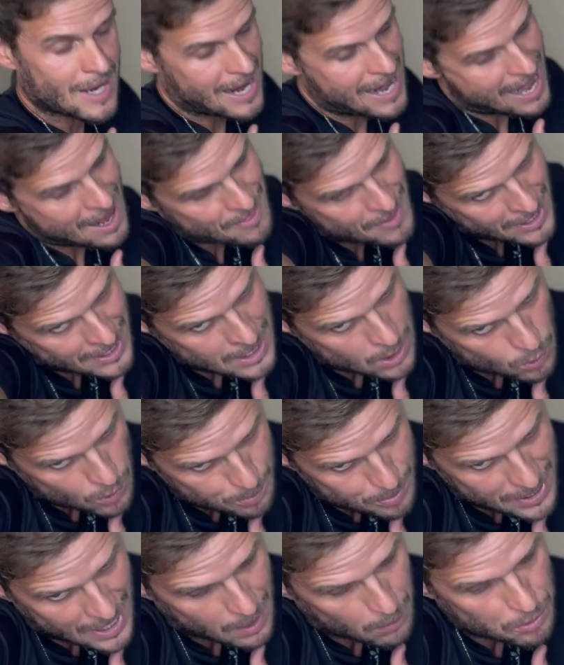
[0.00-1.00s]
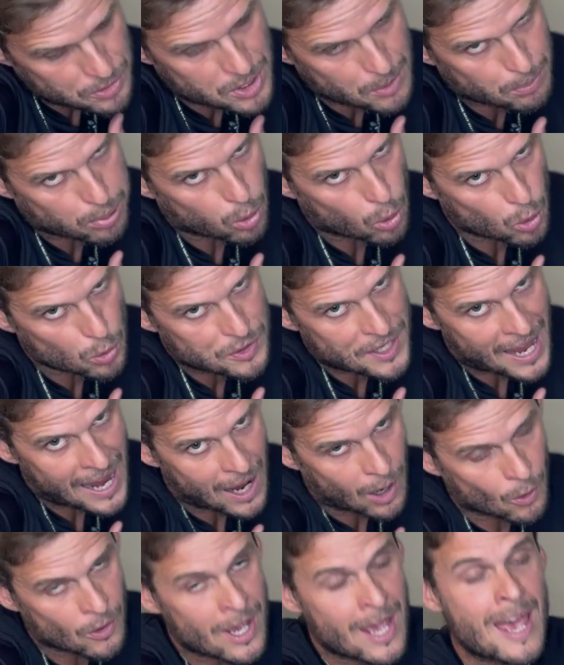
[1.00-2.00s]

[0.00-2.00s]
and then he would be able to pull down